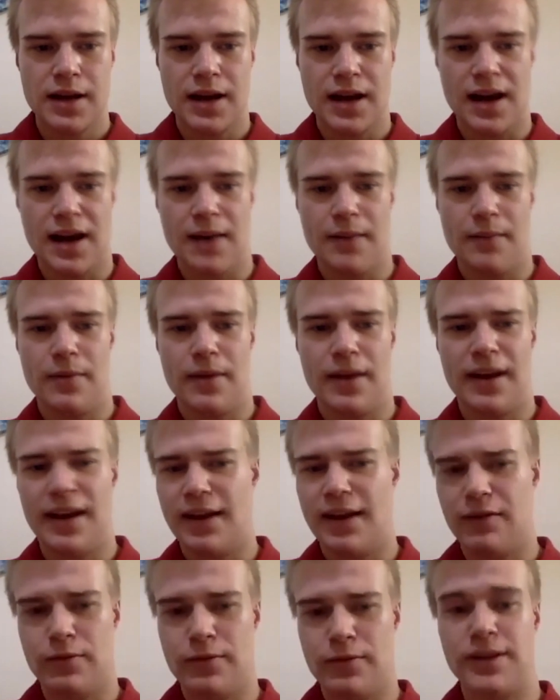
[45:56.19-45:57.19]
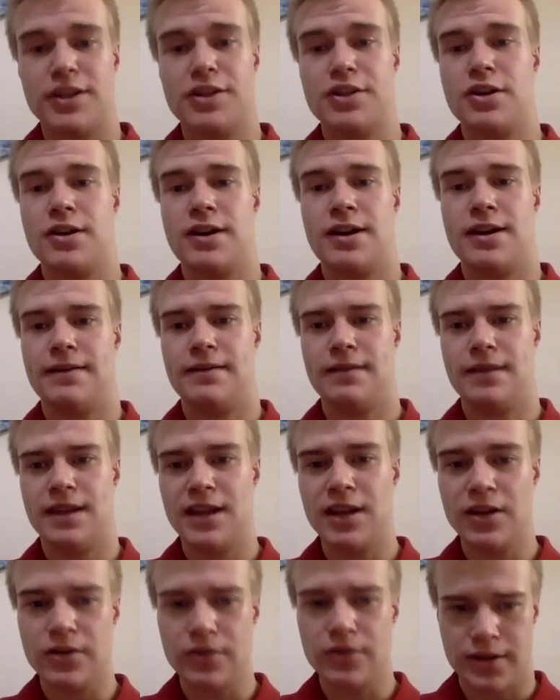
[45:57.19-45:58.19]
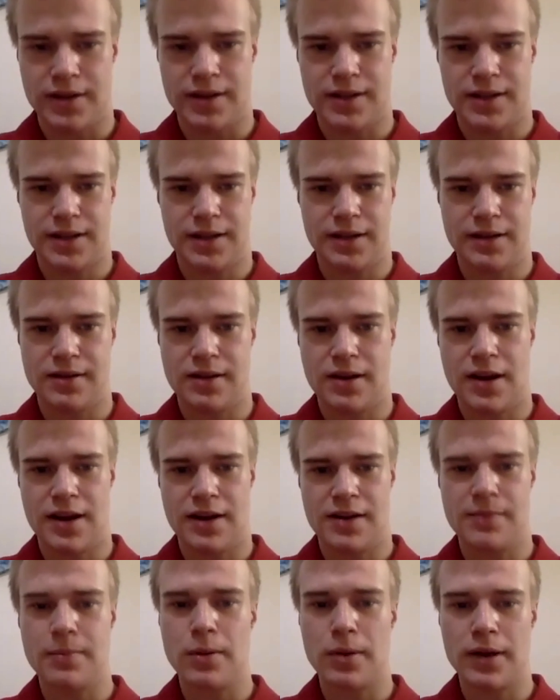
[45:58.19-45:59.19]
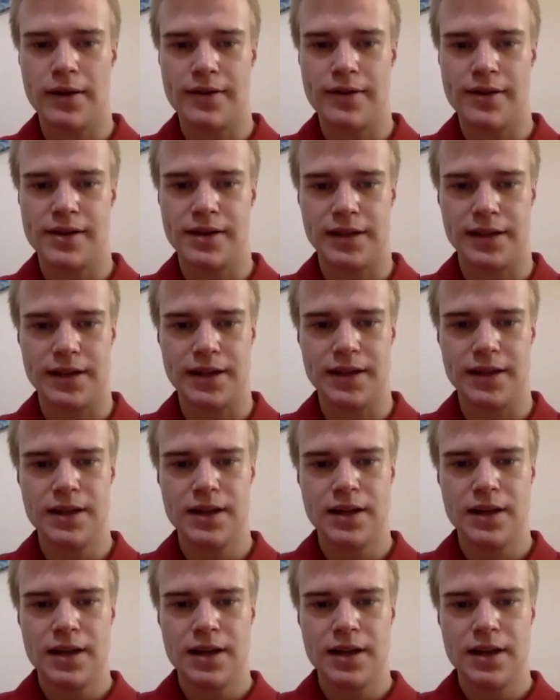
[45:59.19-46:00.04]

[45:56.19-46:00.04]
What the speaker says: and never really shown any interest in science previously,